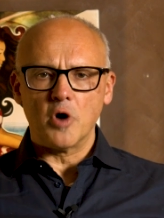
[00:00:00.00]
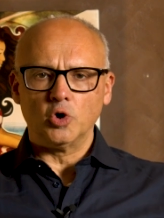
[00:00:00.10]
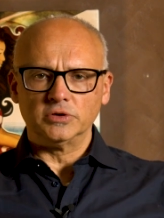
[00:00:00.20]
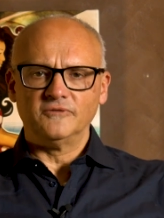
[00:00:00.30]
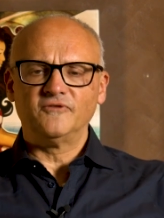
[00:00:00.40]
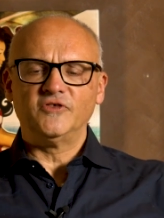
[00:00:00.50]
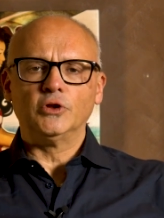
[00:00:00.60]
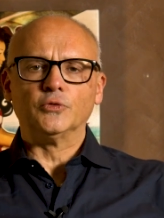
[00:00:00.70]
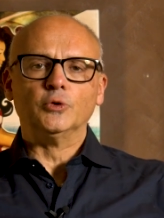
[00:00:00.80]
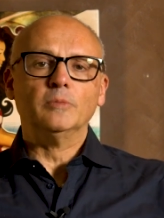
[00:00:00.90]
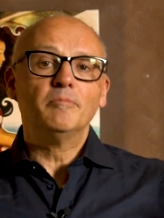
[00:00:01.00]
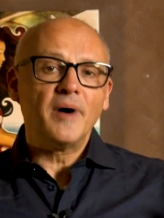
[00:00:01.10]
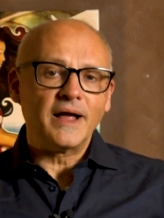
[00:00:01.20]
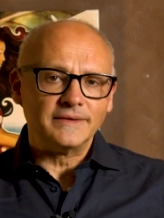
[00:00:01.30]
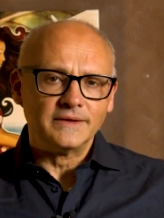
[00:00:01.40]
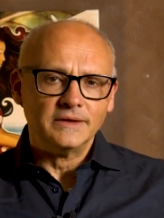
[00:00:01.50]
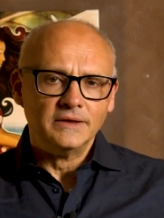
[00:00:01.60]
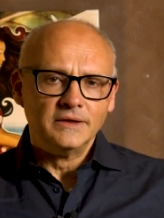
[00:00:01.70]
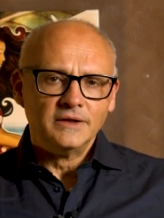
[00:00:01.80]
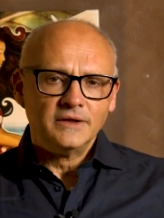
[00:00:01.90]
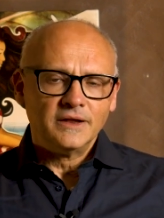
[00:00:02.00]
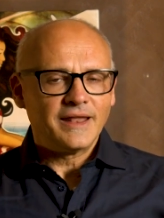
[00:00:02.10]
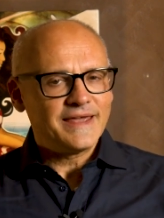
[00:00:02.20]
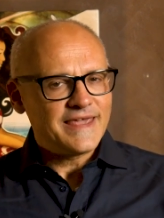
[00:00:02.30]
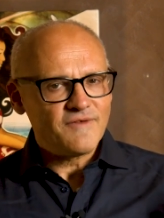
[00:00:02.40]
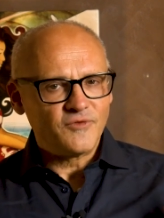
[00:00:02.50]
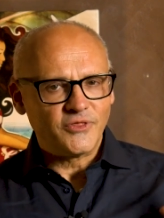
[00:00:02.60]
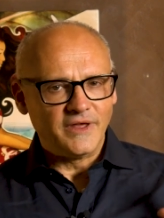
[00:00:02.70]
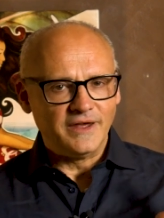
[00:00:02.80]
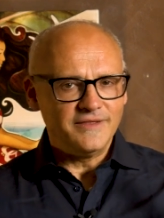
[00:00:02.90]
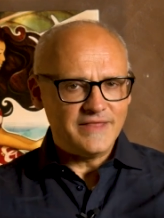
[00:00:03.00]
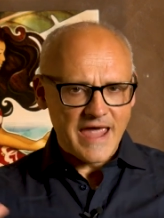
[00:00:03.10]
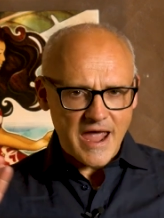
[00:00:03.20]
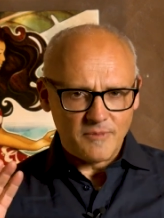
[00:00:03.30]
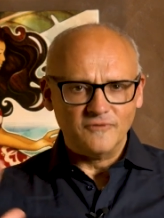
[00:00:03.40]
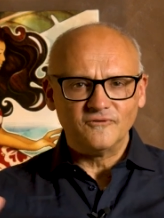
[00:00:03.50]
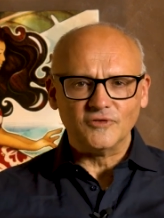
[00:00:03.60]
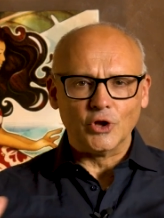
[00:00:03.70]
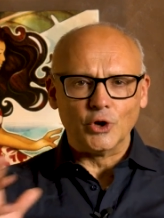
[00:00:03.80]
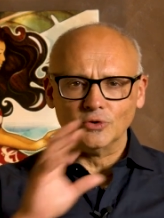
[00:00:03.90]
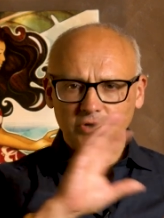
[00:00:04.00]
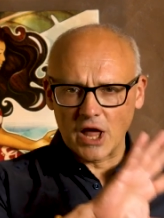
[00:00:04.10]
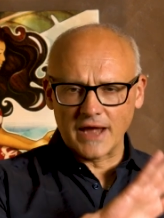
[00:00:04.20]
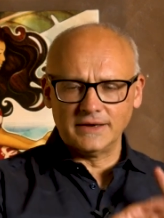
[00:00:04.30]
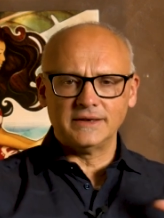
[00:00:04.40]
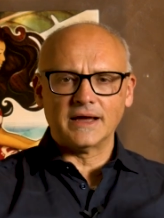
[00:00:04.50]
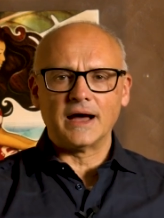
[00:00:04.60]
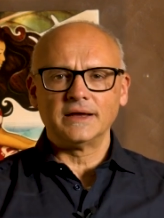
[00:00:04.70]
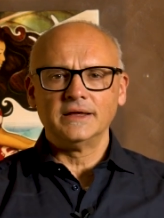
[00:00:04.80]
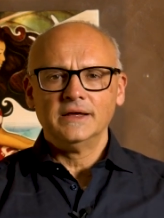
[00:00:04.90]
bold and fill a room, but like everything, ebb and flow, light and dark,